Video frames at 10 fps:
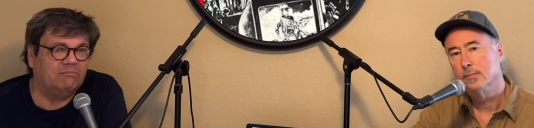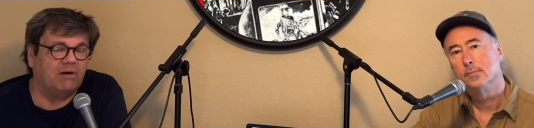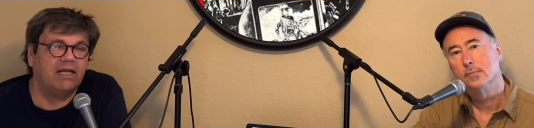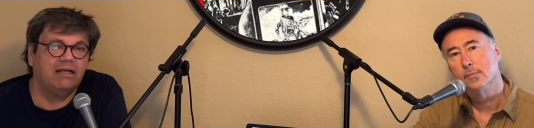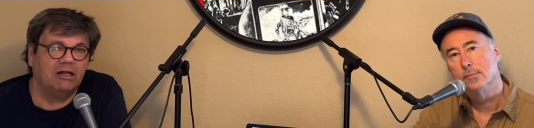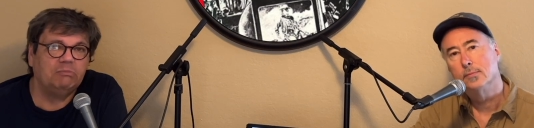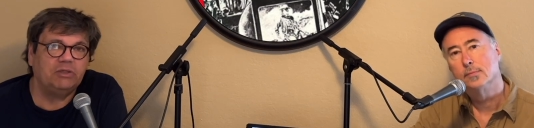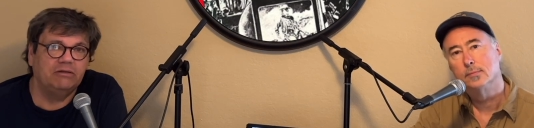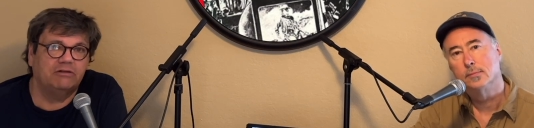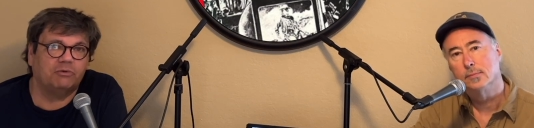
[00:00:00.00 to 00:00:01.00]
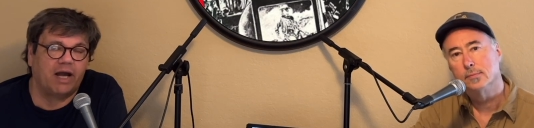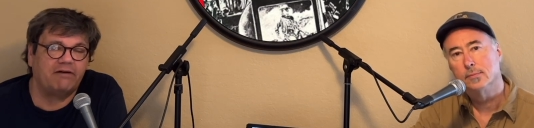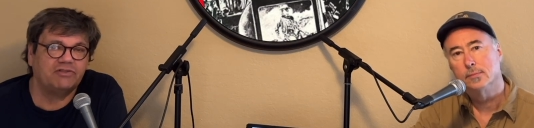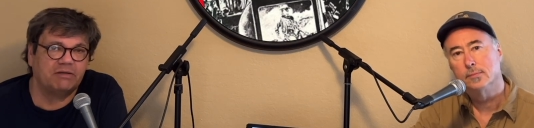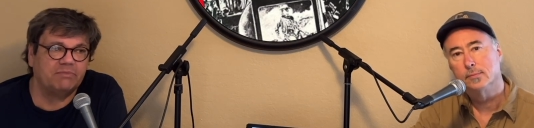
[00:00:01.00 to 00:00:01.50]
Speaker 1: might help you craft
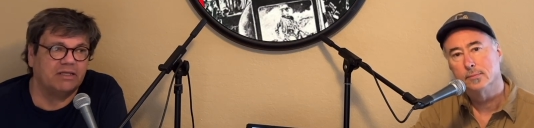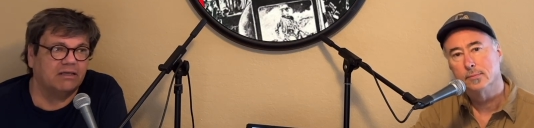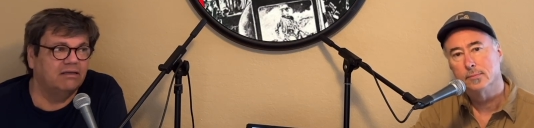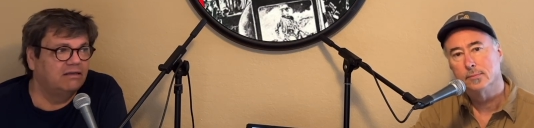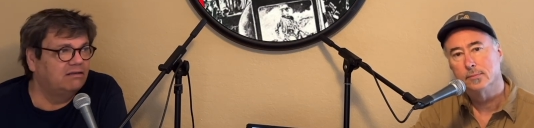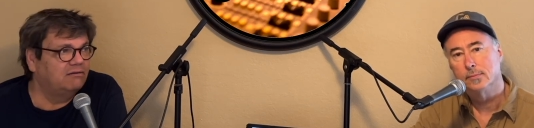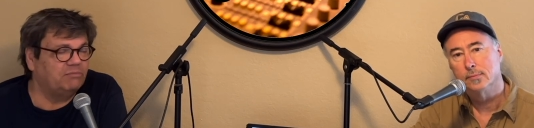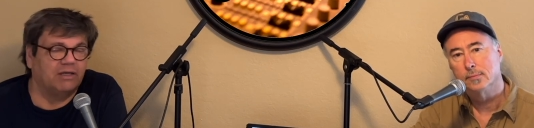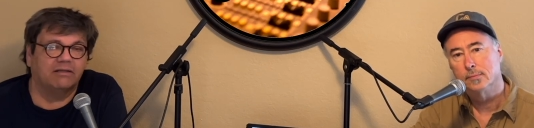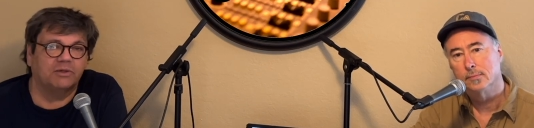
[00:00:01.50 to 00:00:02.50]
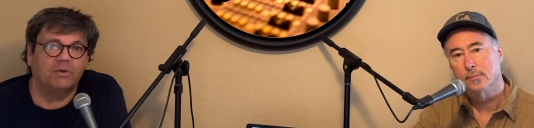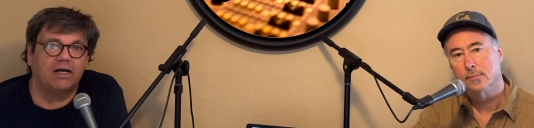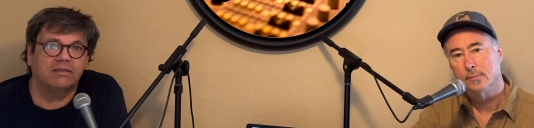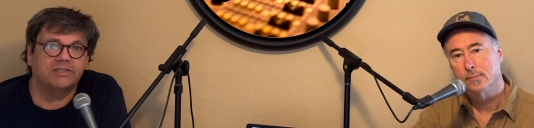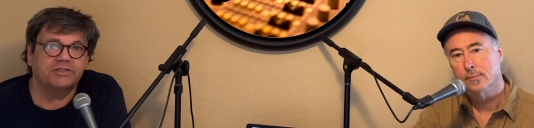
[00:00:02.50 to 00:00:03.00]
something beyond your
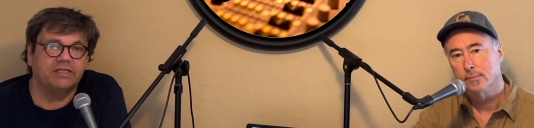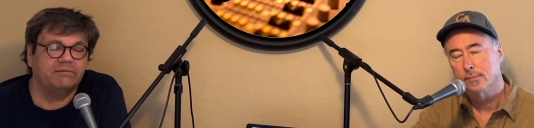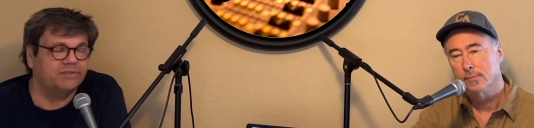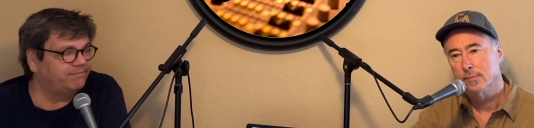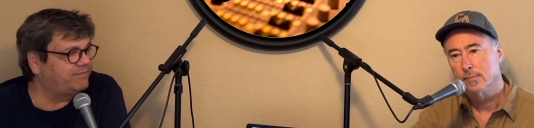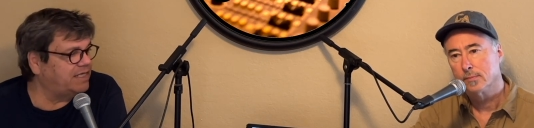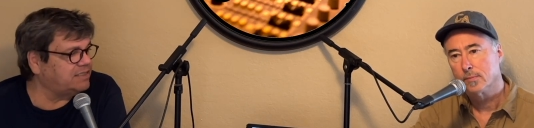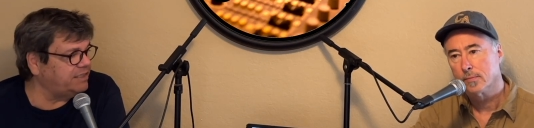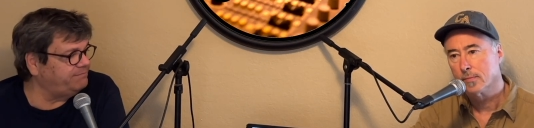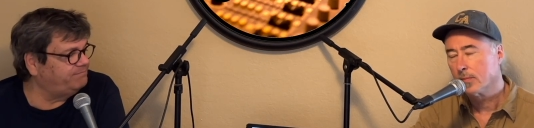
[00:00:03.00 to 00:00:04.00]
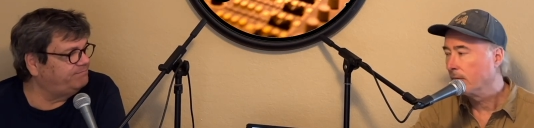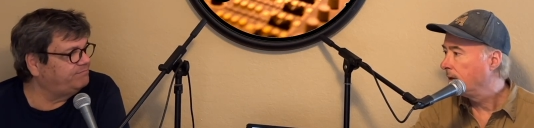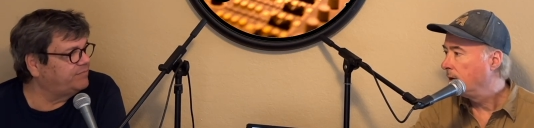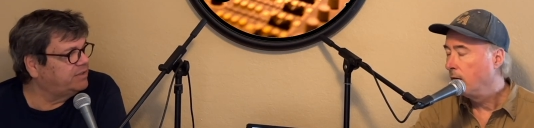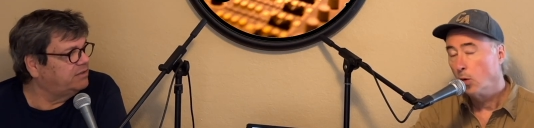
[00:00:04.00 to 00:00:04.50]
wildest dreams. That's it.
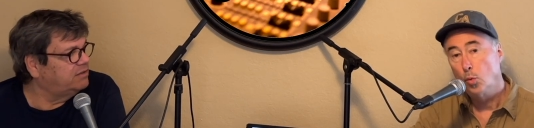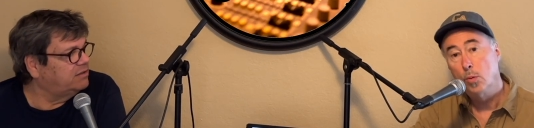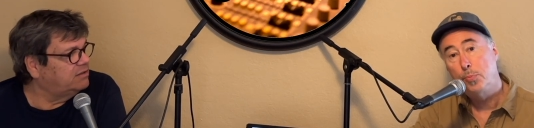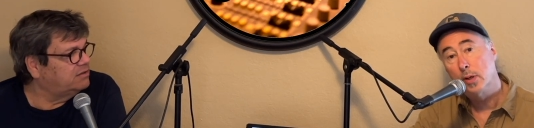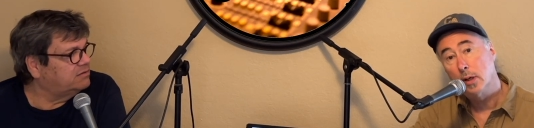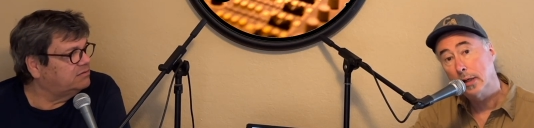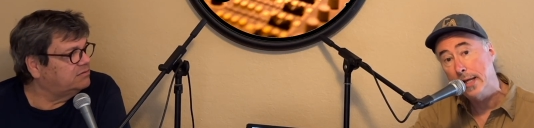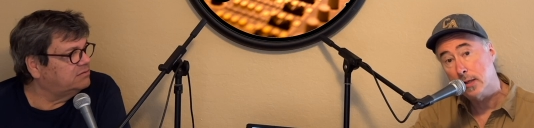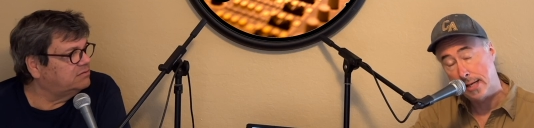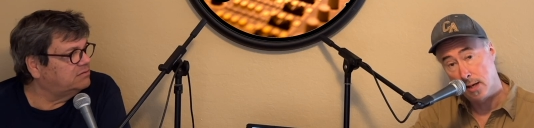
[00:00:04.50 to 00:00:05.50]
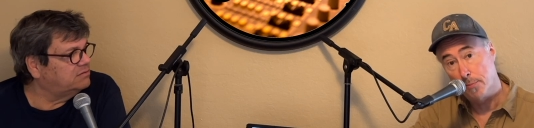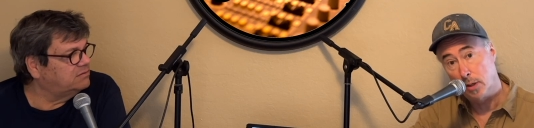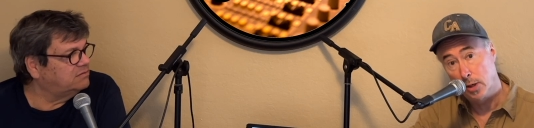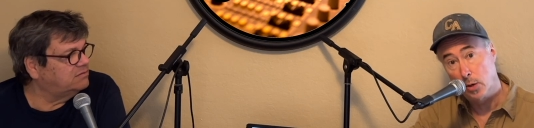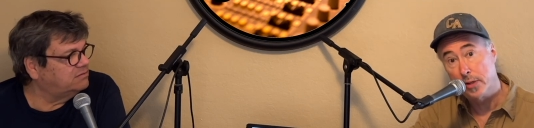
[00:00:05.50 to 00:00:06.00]
Speaker 2: We'll put a link down
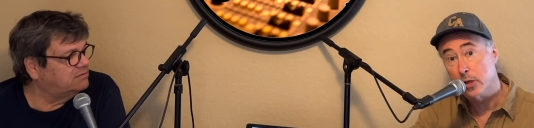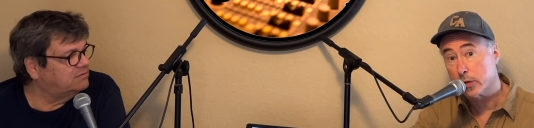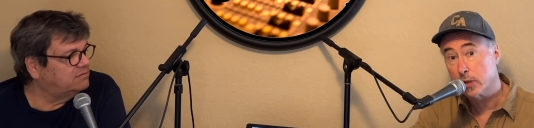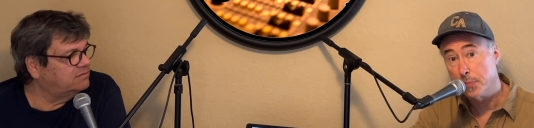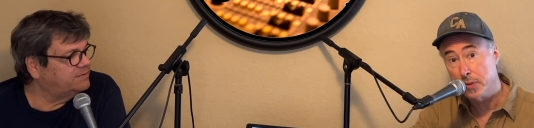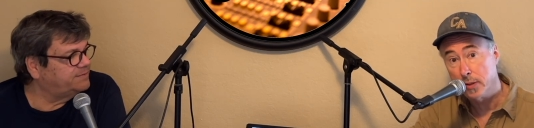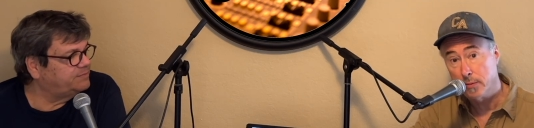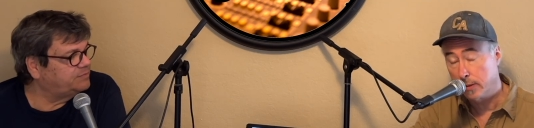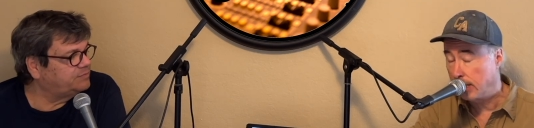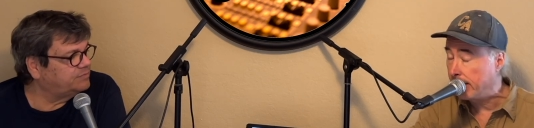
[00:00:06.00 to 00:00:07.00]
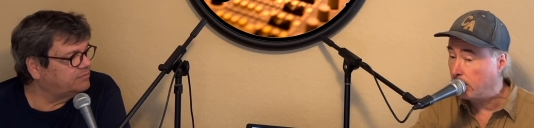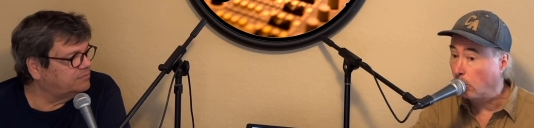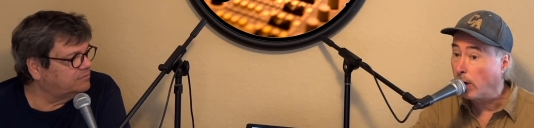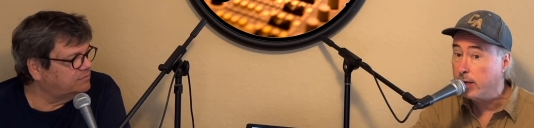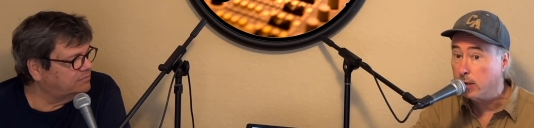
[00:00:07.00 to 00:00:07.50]
below in the description to take you
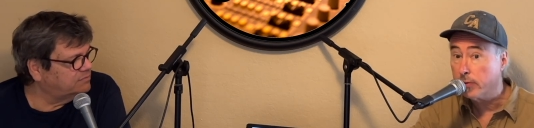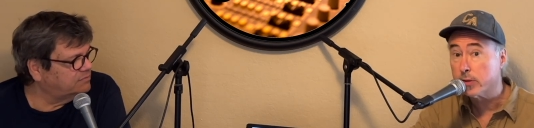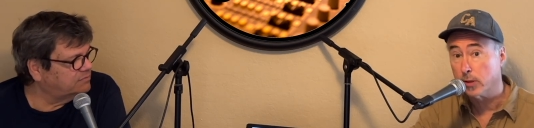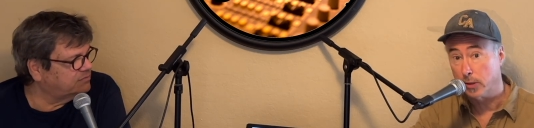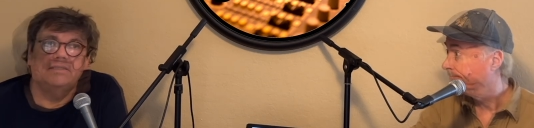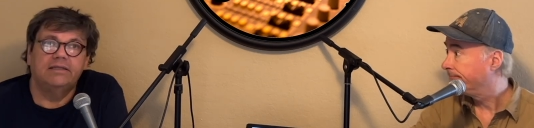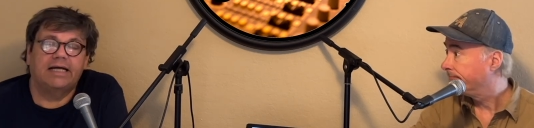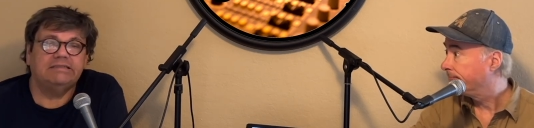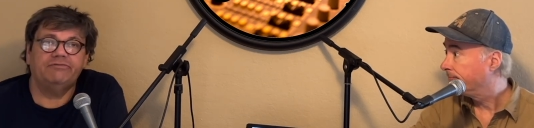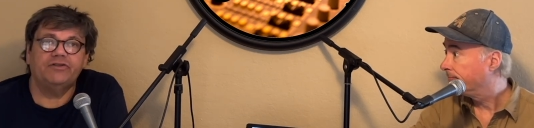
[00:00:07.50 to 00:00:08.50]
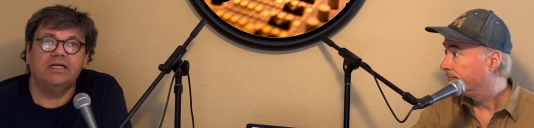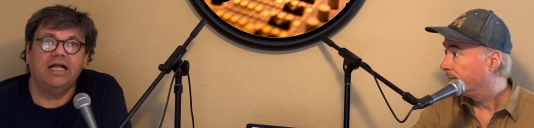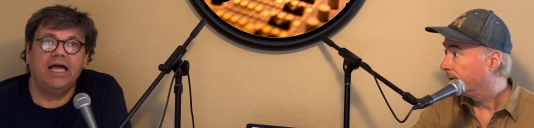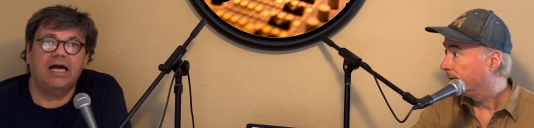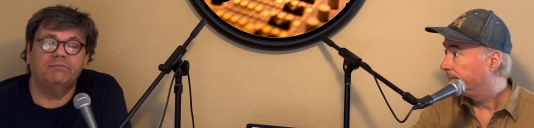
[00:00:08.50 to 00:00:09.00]
right to the song.
Speaker 1: That's it for
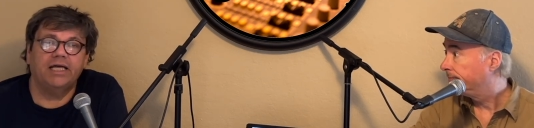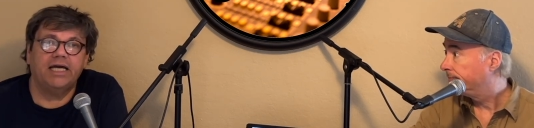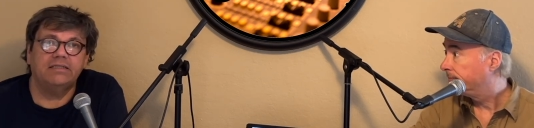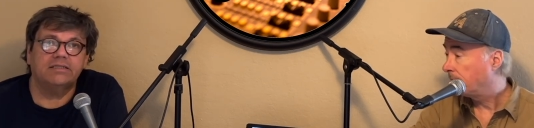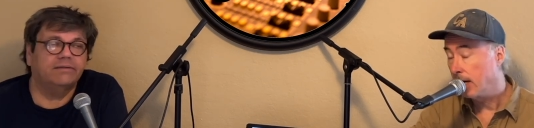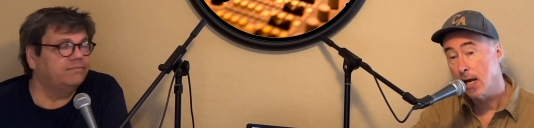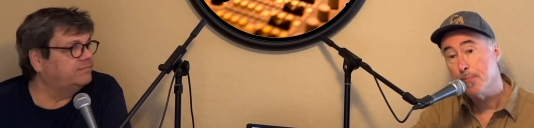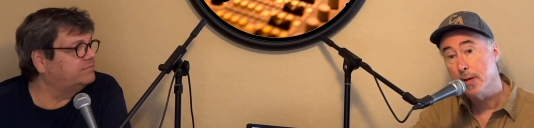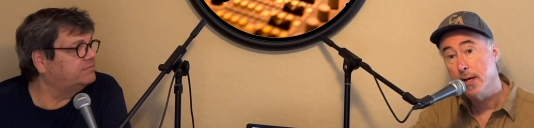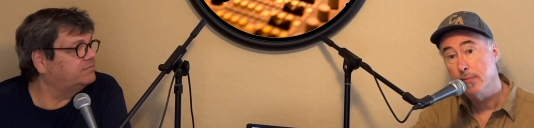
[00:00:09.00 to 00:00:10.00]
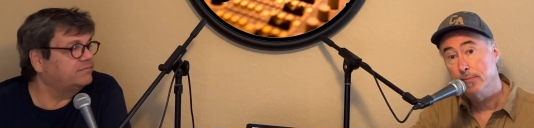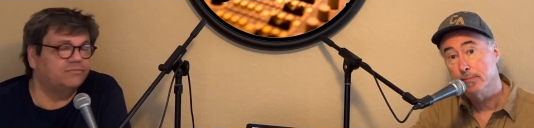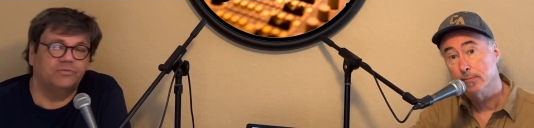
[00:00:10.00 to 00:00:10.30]
today. I'm Lance.
Speaker 2: And I'm Ben.